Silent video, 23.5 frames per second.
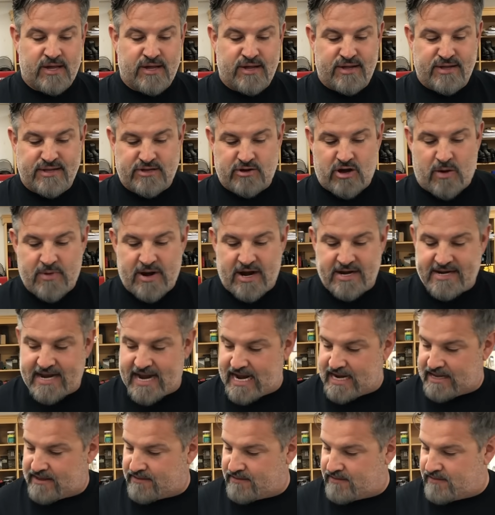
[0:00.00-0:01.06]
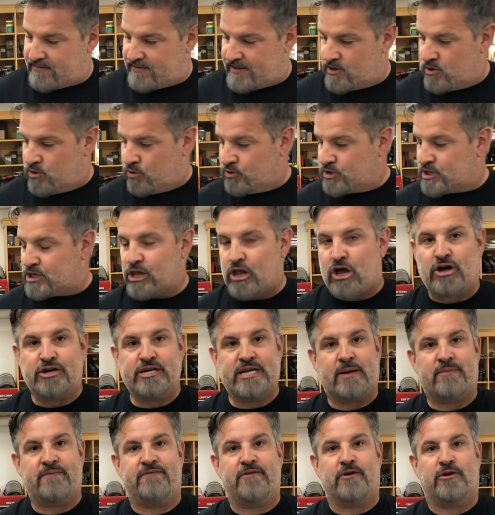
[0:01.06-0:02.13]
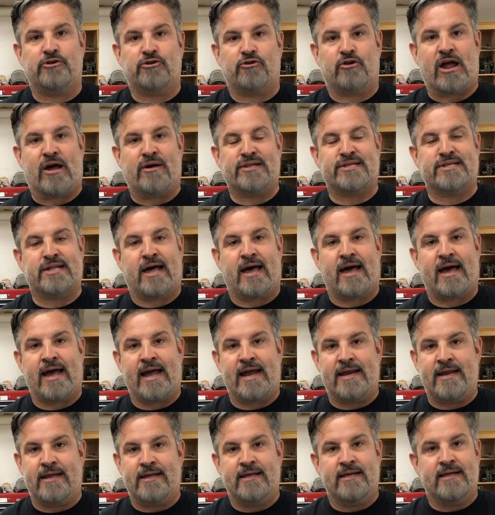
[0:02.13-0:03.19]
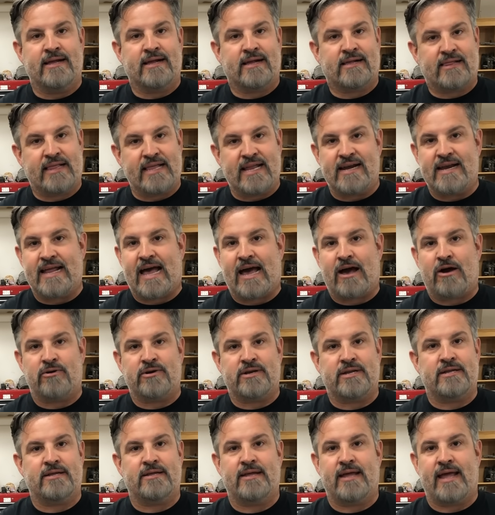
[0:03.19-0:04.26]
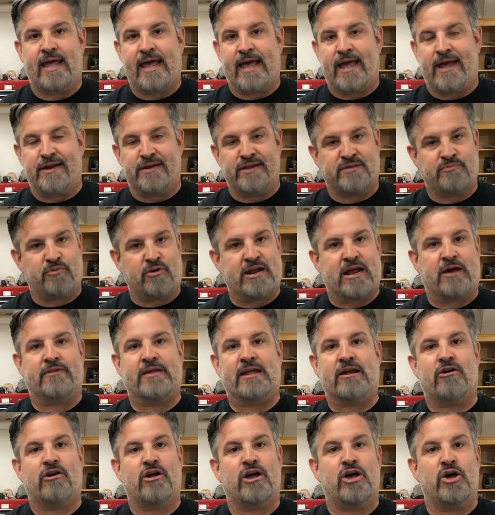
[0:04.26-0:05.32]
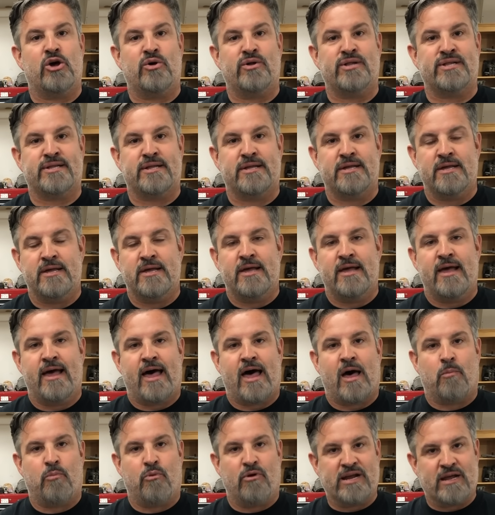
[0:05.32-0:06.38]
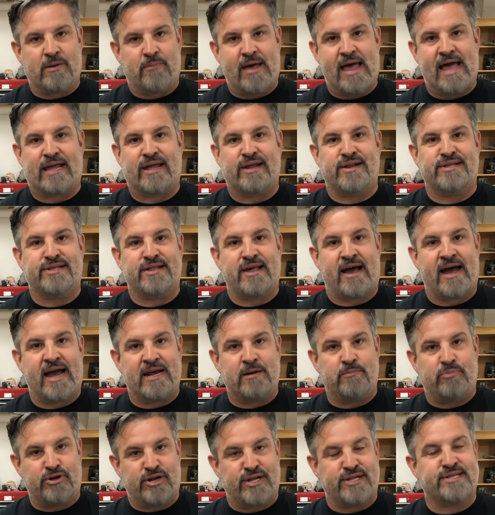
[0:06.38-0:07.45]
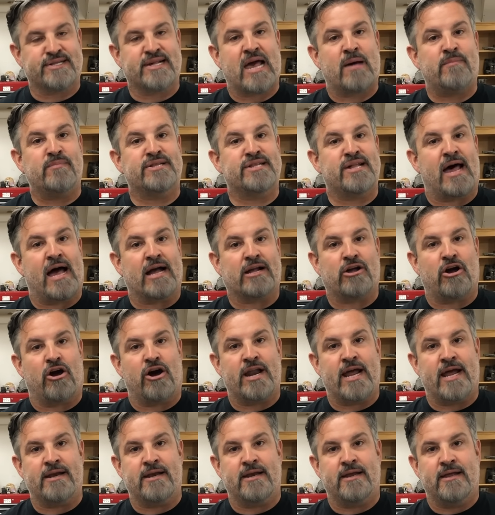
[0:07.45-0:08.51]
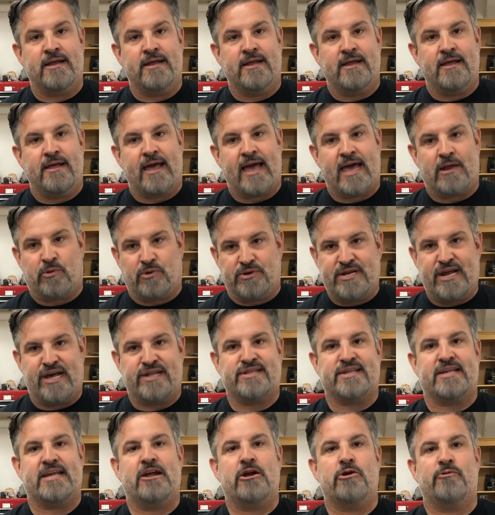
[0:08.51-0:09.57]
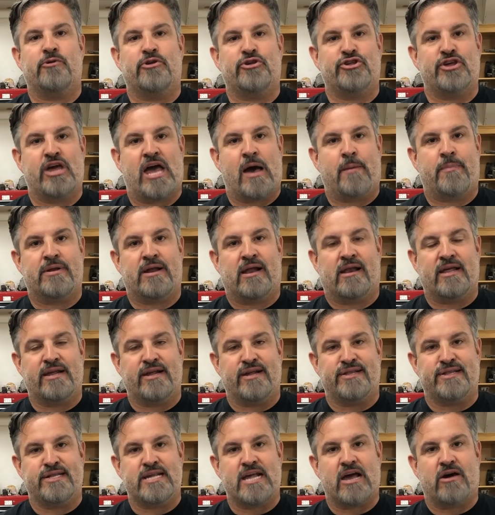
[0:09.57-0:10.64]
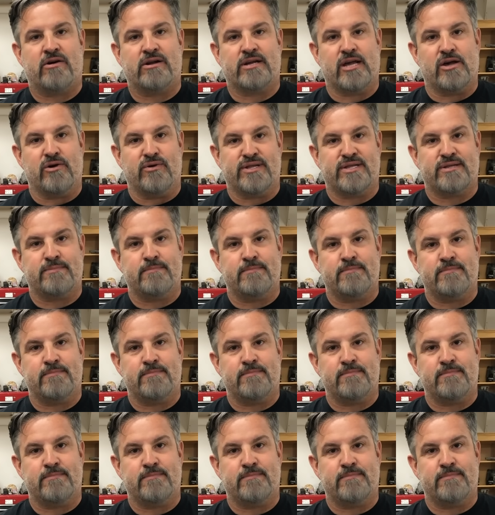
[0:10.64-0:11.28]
So I'm going to take the old clogged up filter outside, clean it out, and spray it out the air hose. I'll bring it back inside and put a scum sock on it, and we'll test it here in the shop, and I'll let you see how it goes.